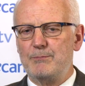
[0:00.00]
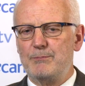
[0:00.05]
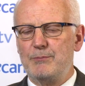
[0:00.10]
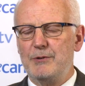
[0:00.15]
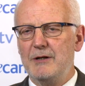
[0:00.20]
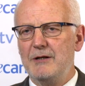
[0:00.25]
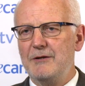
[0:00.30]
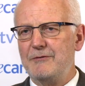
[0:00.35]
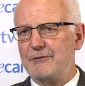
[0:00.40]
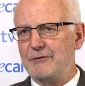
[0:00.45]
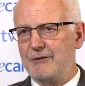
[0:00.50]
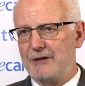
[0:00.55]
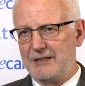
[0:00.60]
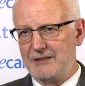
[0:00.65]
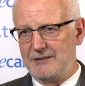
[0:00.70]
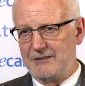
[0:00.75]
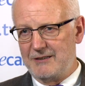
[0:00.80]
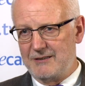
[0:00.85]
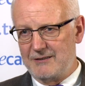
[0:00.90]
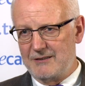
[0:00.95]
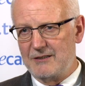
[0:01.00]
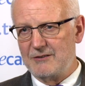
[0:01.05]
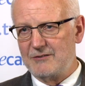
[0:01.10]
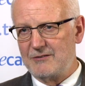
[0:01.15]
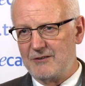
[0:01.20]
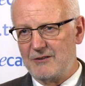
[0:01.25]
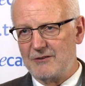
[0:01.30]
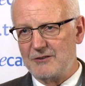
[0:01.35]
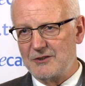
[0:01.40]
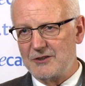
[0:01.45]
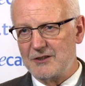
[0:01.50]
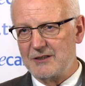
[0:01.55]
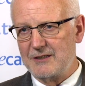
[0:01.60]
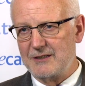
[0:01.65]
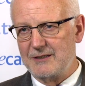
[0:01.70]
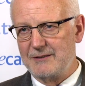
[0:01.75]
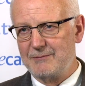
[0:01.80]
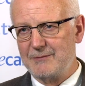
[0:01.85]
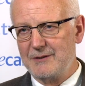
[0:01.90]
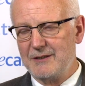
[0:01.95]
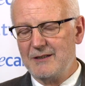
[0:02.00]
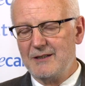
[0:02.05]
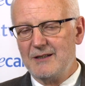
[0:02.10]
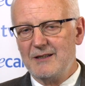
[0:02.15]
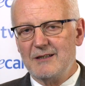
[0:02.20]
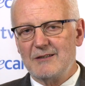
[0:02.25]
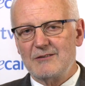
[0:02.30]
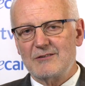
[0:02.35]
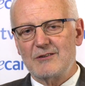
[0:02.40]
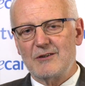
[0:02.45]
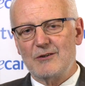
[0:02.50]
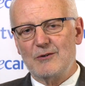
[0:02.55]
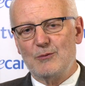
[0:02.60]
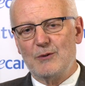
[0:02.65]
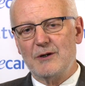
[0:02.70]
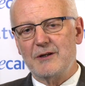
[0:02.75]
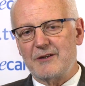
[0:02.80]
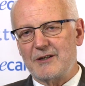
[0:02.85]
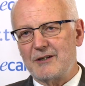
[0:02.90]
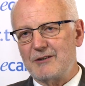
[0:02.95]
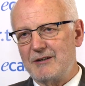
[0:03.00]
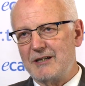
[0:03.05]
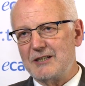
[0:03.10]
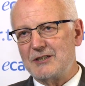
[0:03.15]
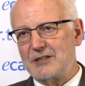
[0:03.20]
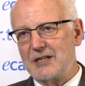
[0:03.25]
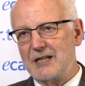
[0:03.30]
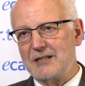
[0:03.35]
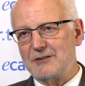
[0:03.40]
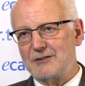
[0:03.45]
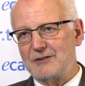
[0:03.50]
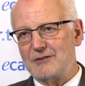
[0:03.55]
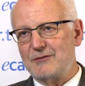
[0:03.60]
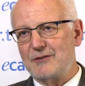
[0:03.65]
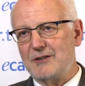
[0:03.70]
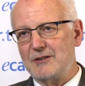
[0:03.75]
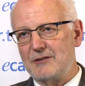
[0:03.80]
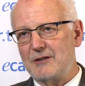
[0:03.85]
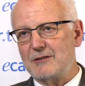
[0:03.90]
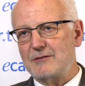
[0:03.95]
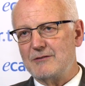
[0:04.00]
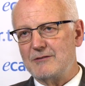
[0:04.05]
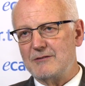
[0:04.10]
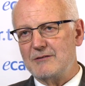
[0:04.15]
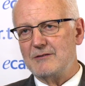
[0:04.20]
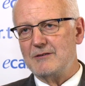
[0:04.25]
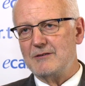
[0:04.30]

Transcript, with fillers: proliferating astonishingly. So one of the great challenges for the doctors